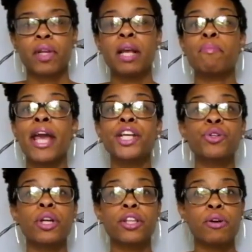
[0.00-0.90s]
and make
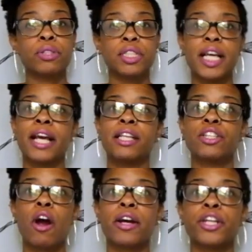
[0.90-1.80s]
sure that those things
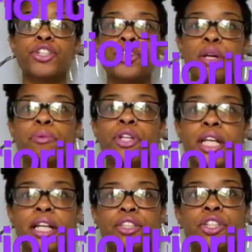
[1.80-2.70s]
are
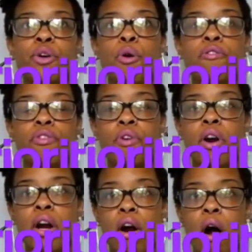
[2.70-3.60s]
contributing to your
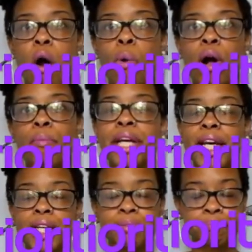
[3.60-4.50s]
overall
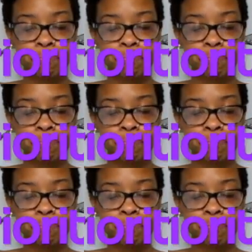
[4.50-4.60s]
well-being.